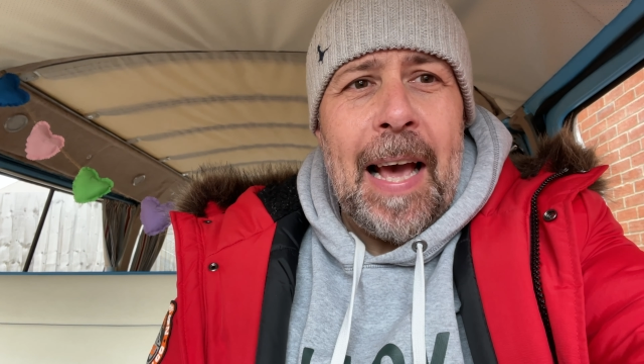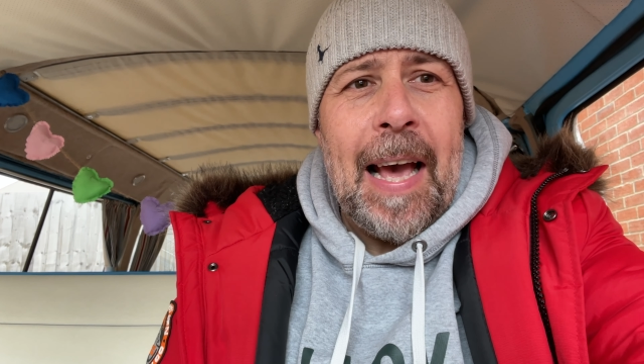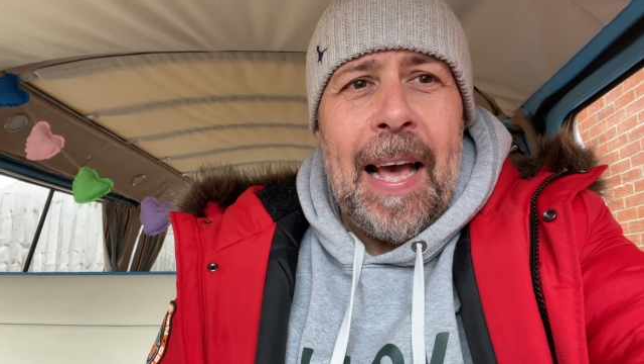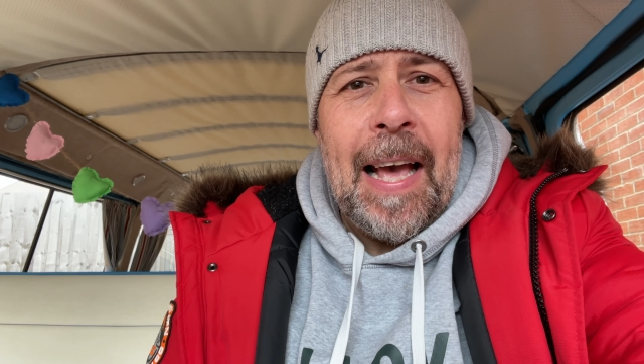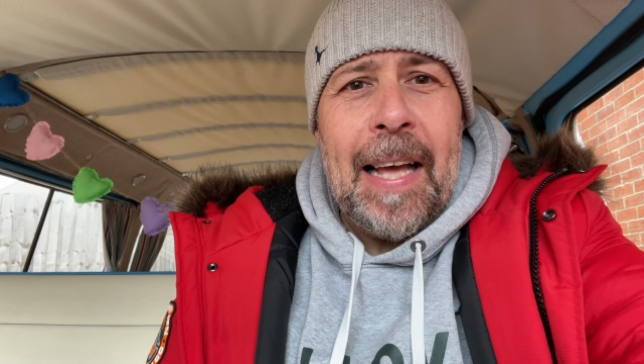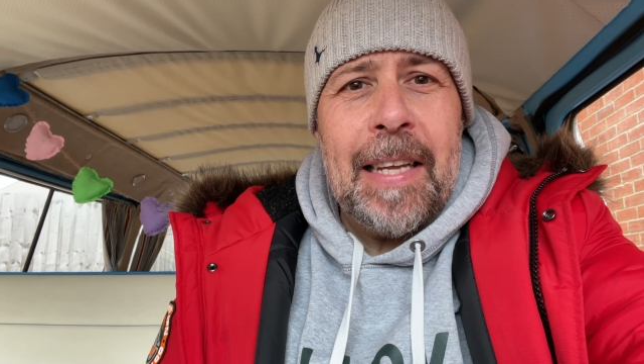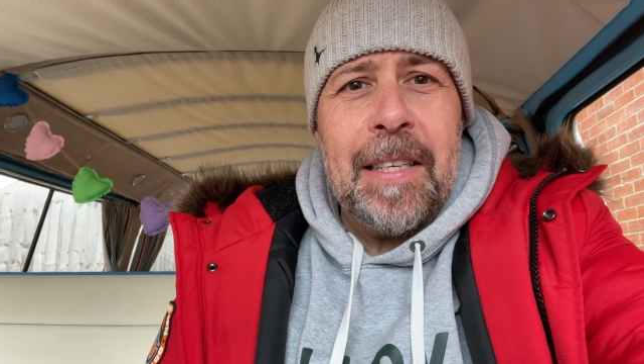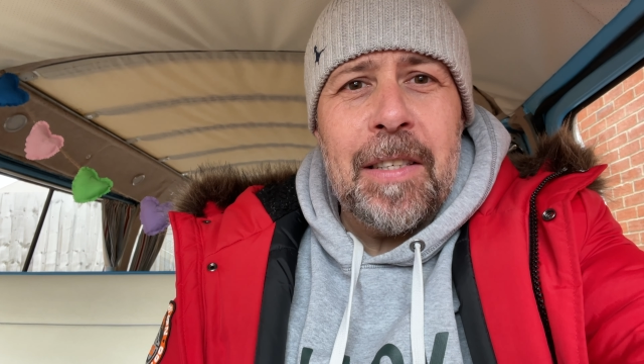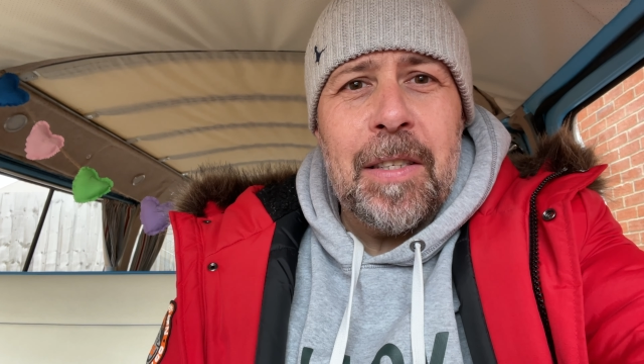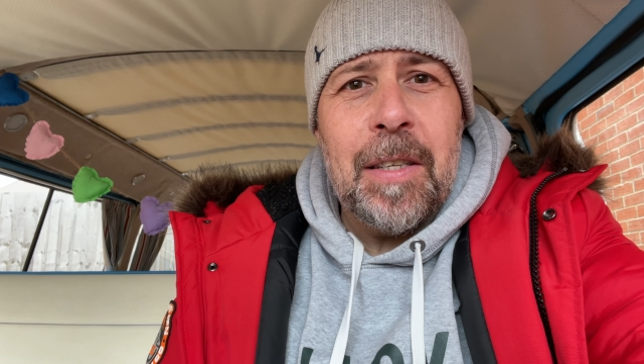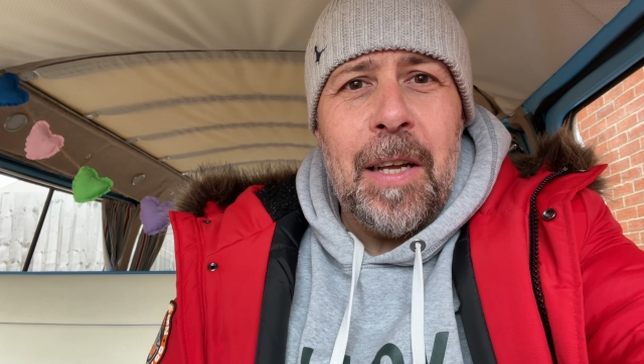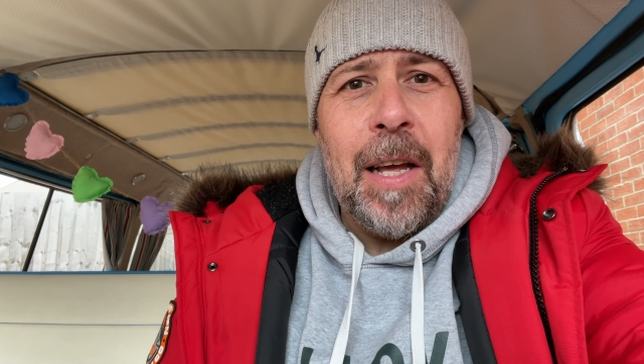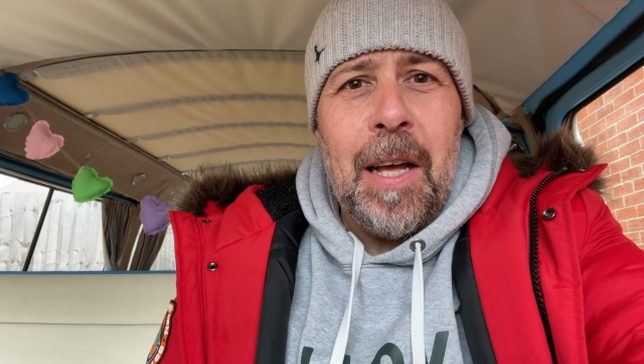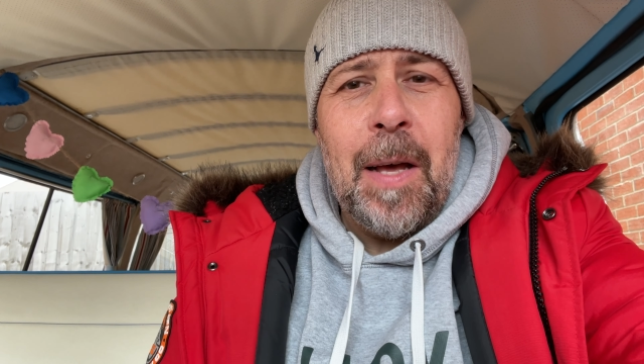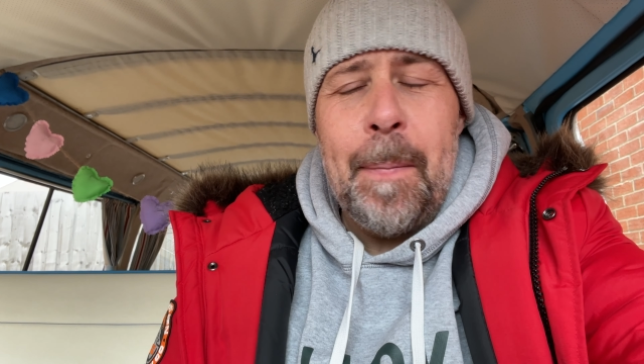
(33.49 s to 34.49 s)

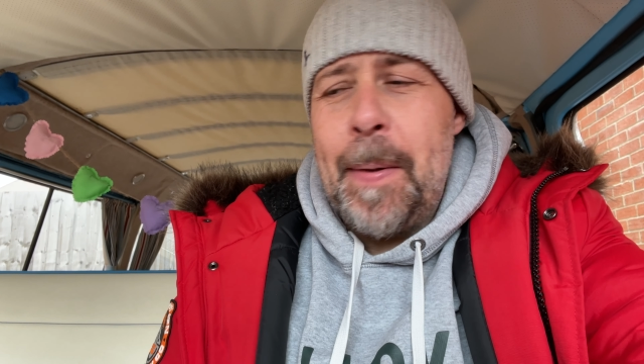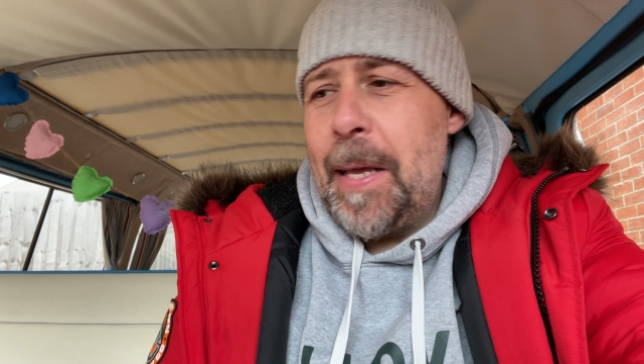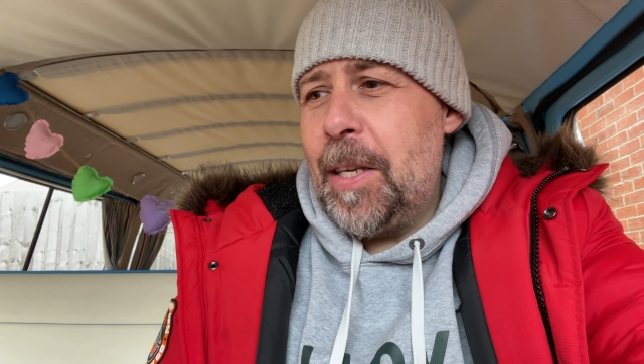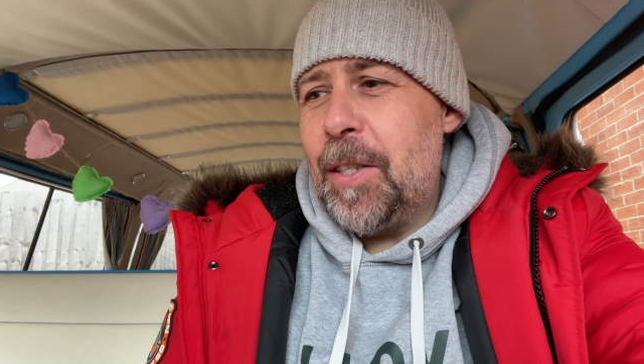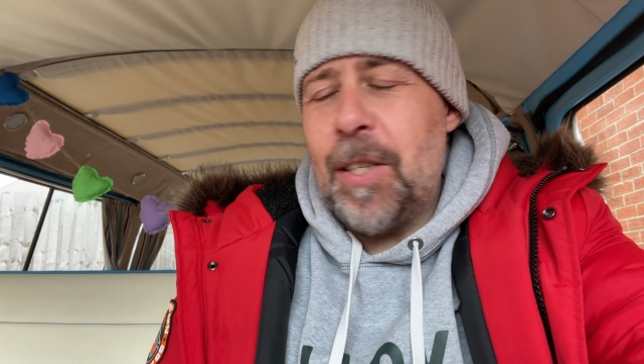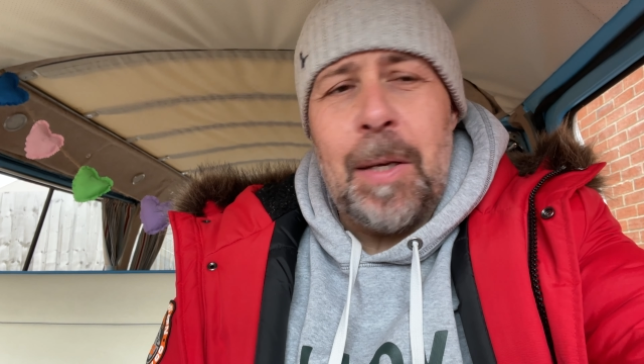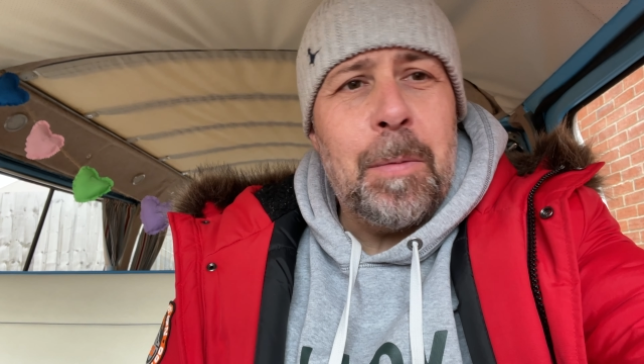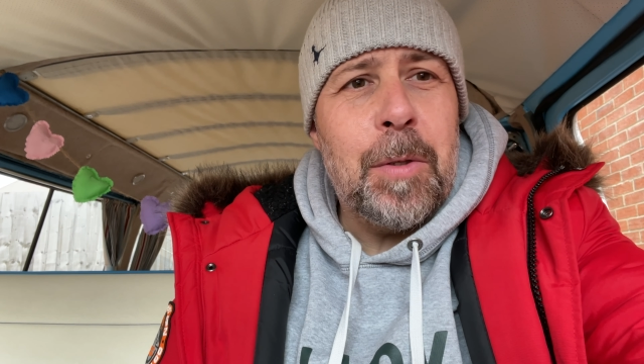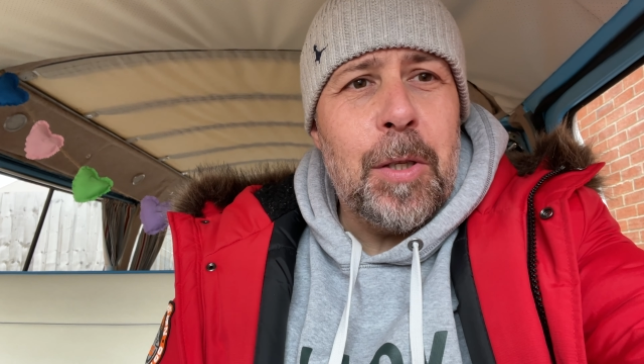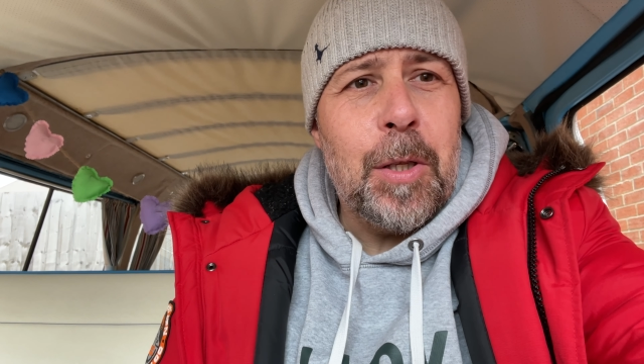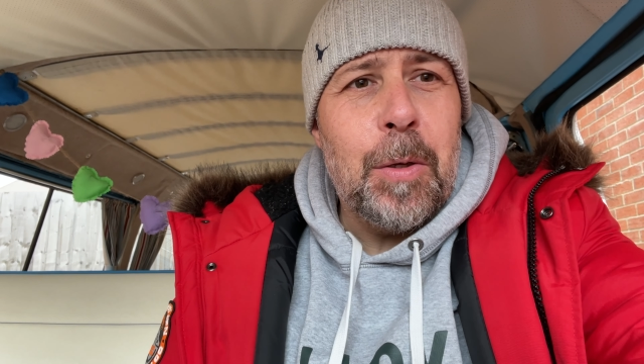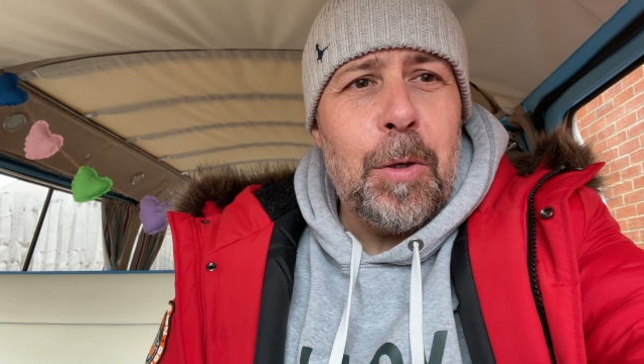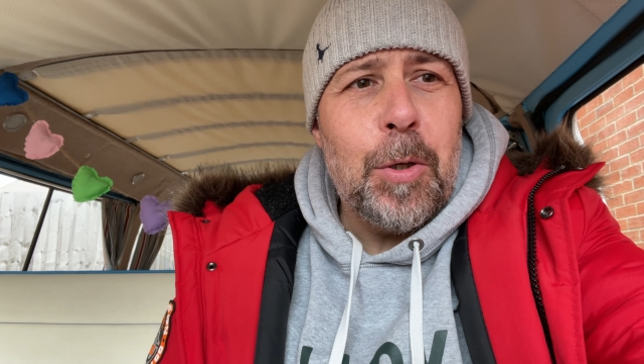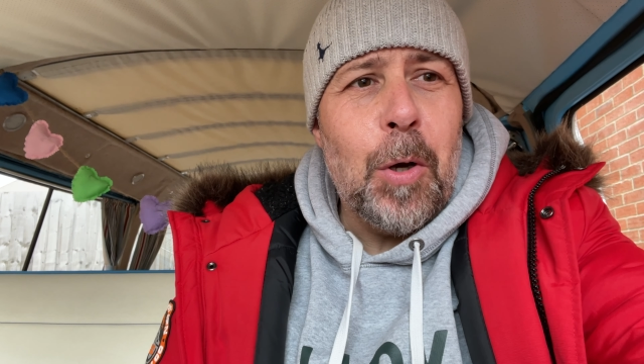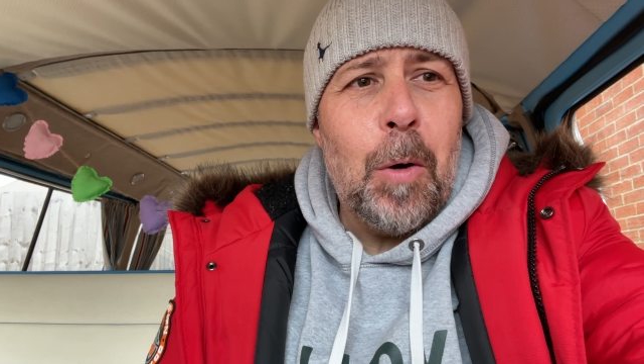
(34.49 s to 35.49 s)
and um, it seems to
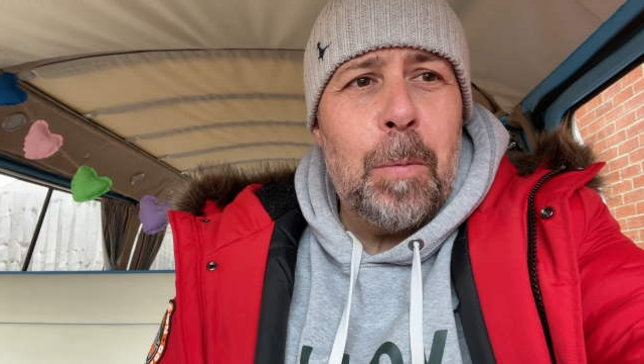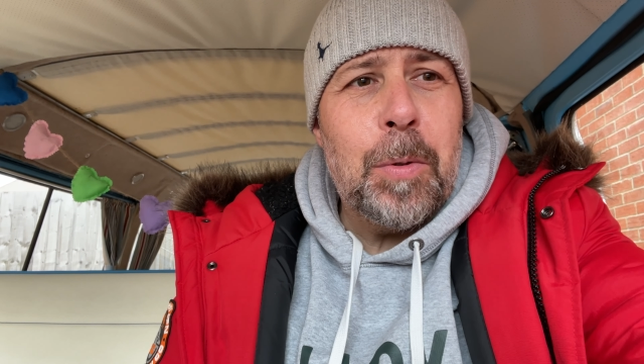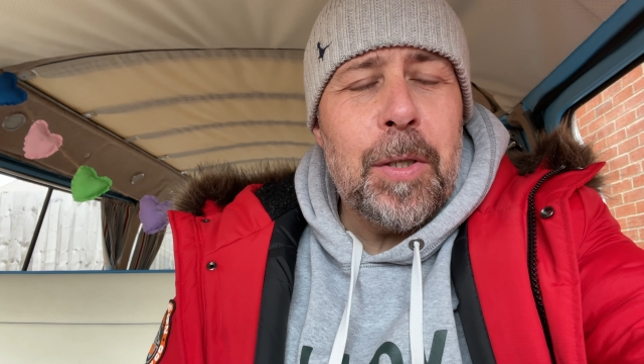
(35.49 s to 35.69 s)
do the job.